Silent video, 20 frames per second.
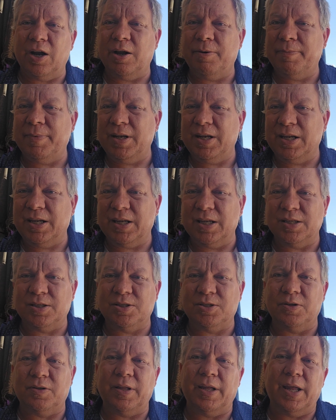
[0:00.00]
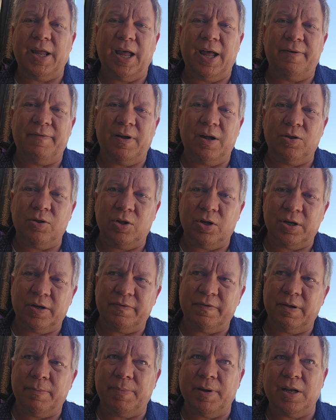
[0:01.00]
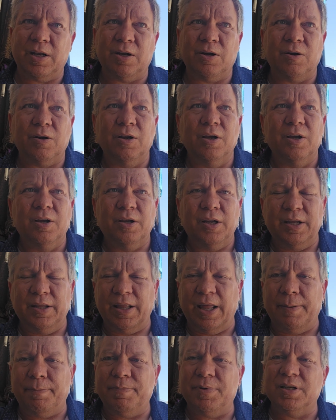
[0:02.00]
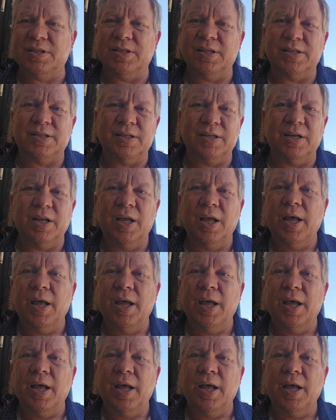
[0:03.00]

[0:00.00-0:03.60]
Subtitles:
How many kids do they have? How long have they been here in that business?